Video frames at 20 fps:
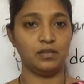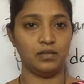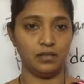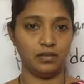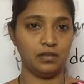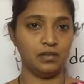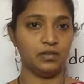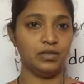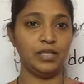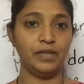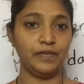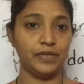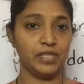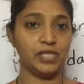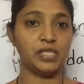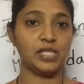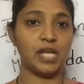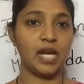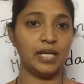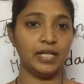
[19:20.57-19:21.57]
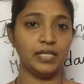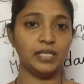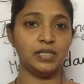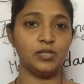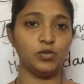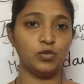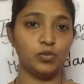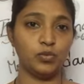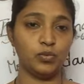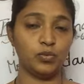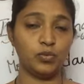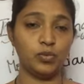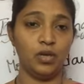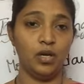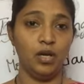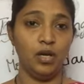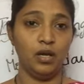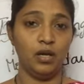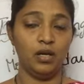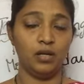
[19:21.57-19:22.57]
There were studies who
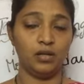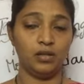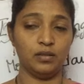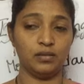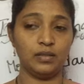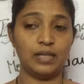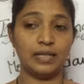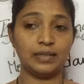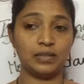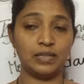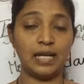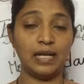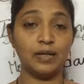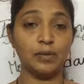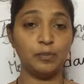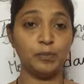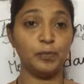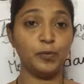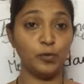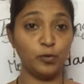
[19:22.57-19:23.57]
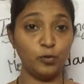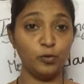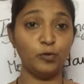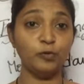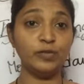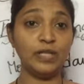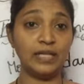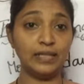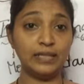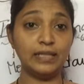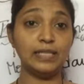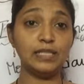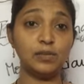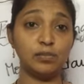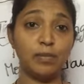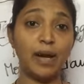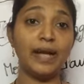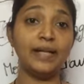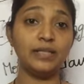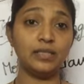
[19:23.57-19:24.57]
that can prove that this
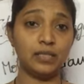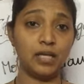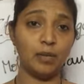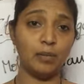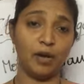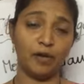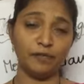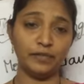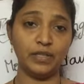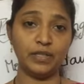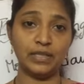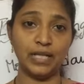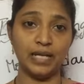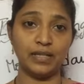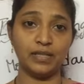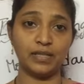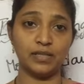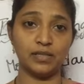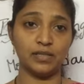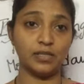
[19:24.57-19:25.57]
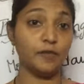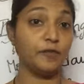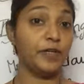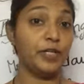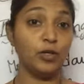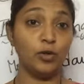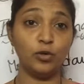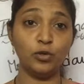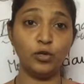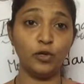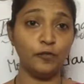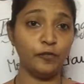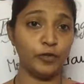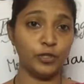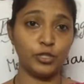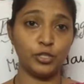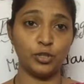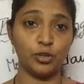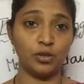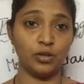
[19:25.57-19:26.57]
might come after 10 years. We don't know for
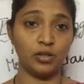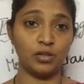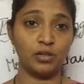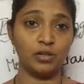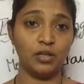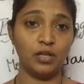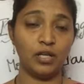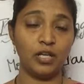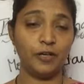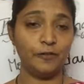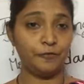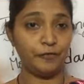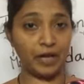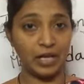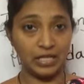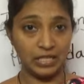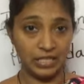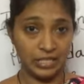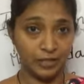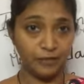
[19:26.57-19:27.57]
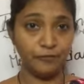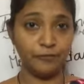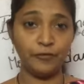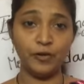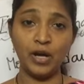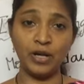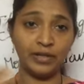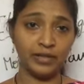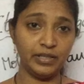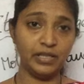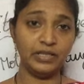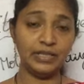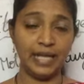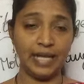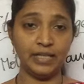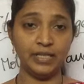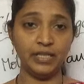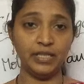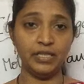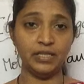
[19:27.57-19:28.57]
sure. If I live for another
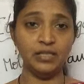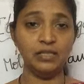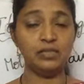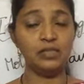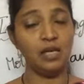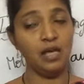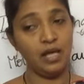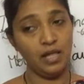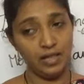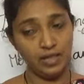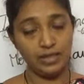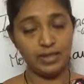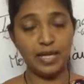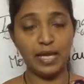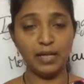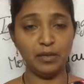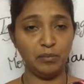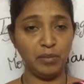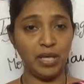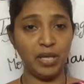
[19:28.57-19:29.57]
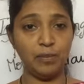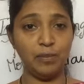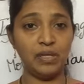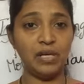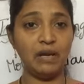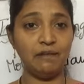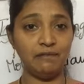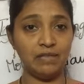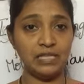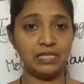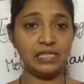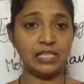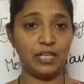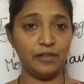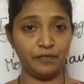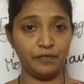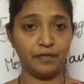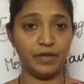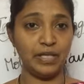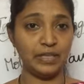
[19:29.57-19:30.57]
10 years, then maybe I will see
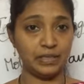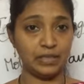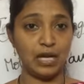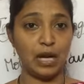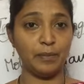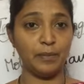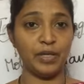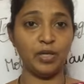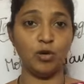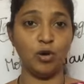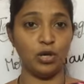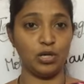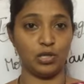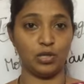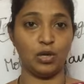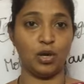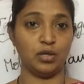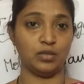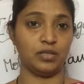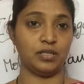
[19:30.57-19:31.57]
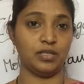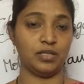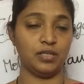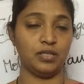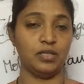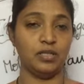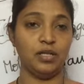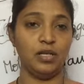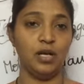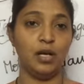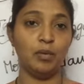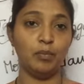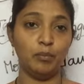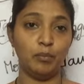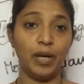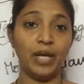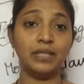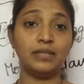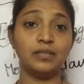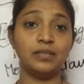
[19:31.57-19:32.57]
if it coming or not.
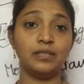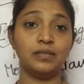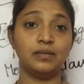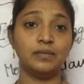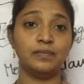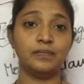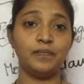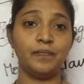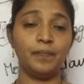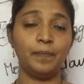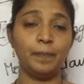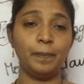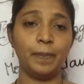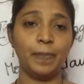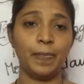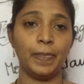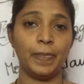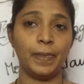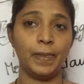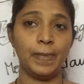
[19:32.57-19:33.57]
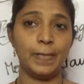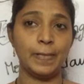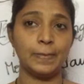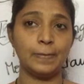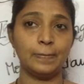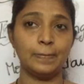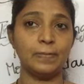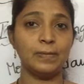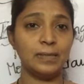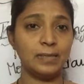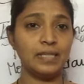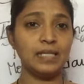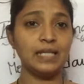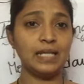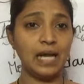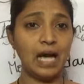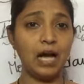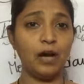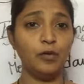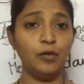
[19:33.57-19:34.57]
But see
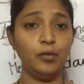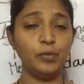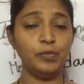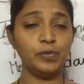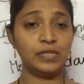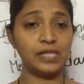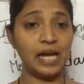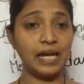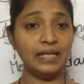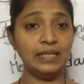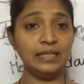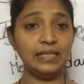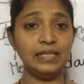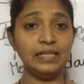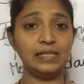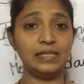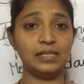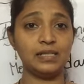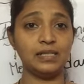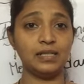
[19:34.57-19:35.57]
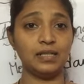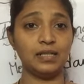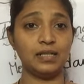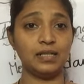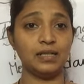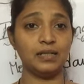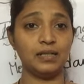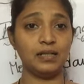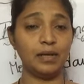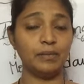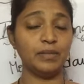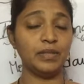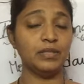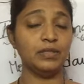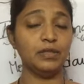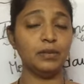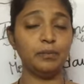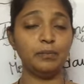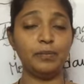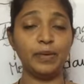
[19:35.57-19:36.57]
how scientists, I
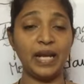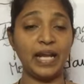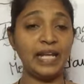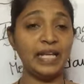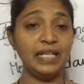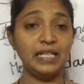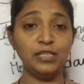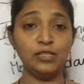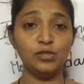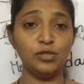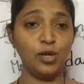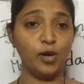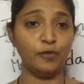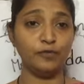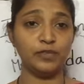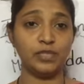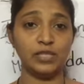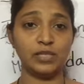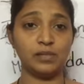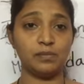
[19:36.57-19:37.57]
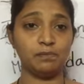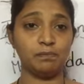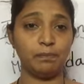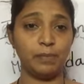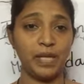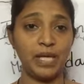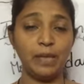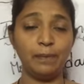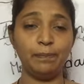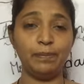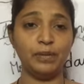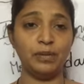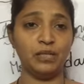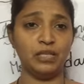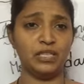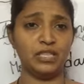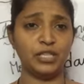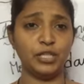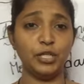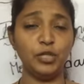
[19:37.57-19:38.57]
mean the brains of these people,
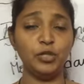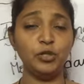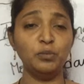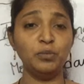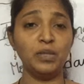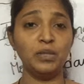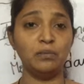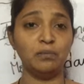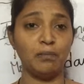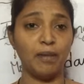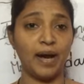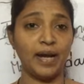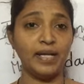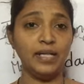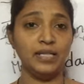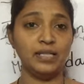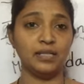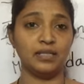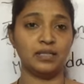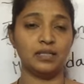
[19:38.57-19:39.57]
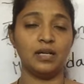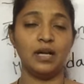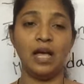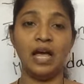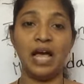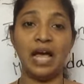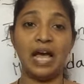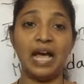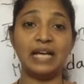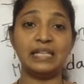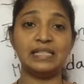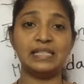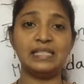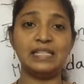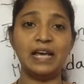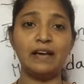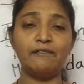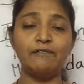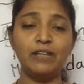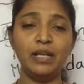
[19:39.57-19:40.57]
the human mind has
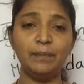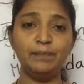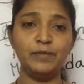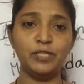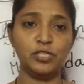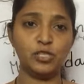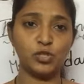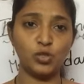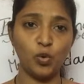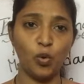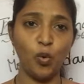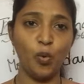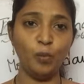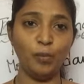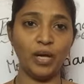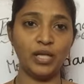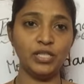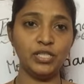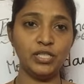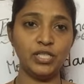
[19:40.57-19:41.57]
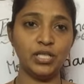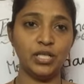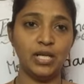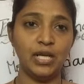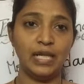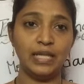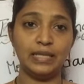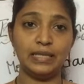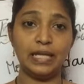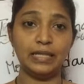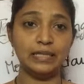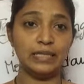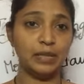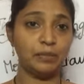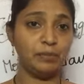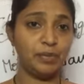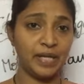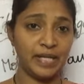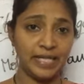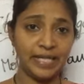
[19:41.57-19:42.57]
developed so much that they
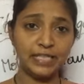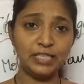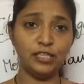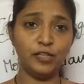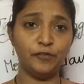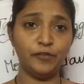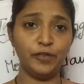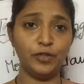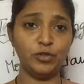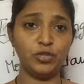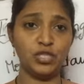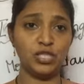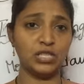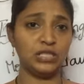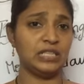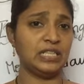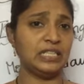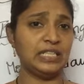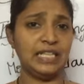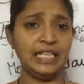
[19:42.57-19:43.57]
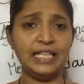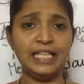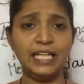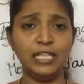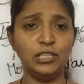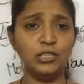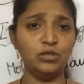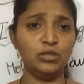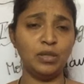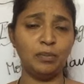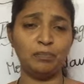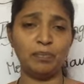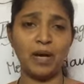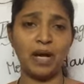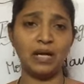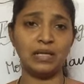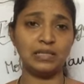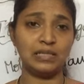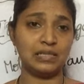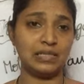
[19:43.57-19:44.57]
predict the future, they dig into the
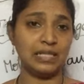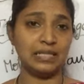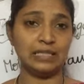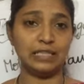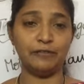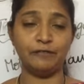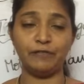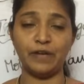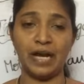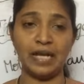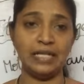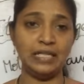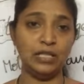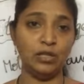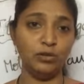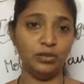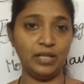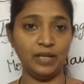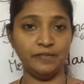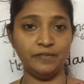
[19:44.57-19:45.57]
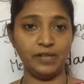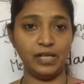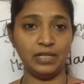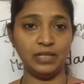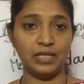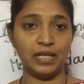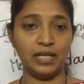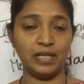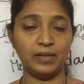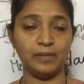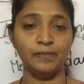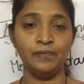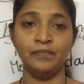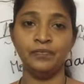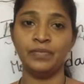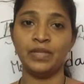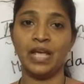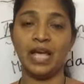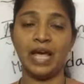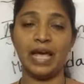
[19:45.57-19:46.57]
past and they find out everything,
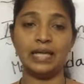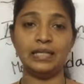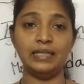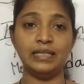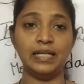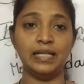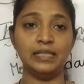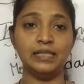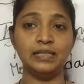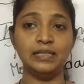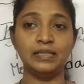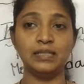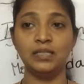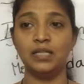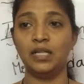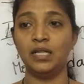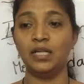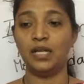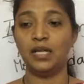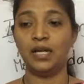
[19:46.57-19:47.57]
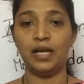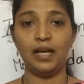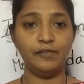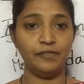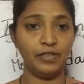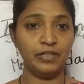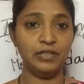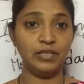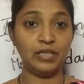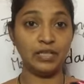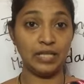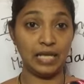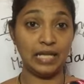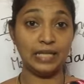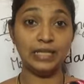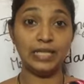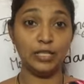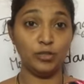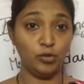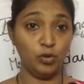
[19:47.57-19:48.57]
and then everything,
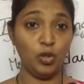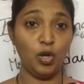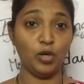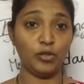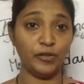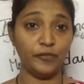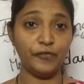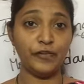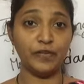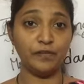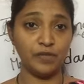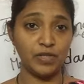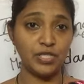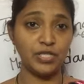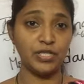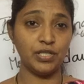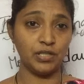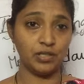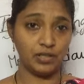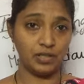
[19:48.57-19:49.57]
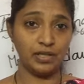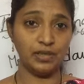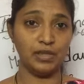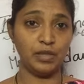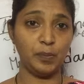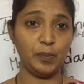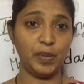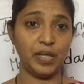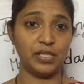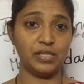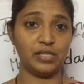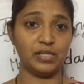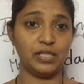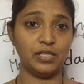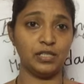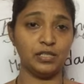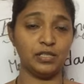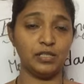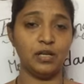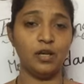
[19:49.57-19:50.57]
and they do a lot of inventions in the
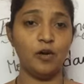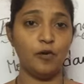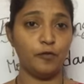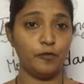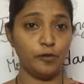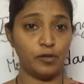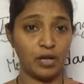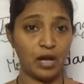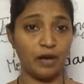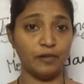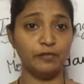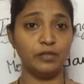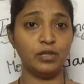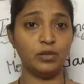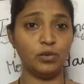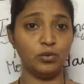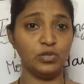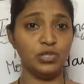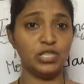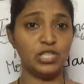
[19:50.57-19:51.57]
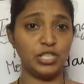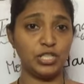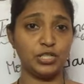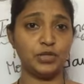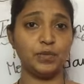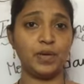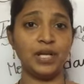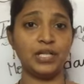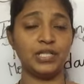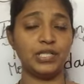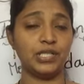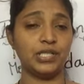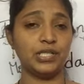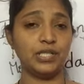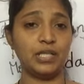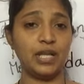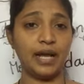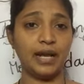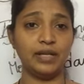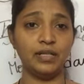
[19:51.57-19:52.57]
present for our own situation
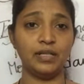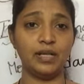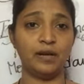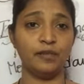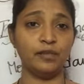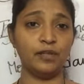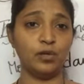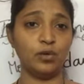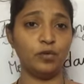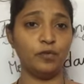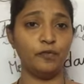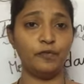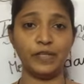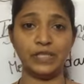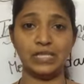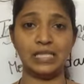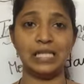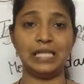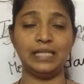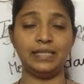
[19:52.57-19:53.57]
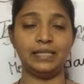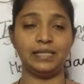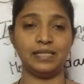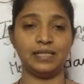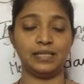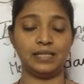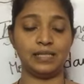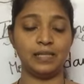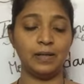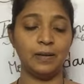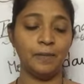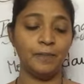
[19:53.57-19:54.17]
and our own facilities.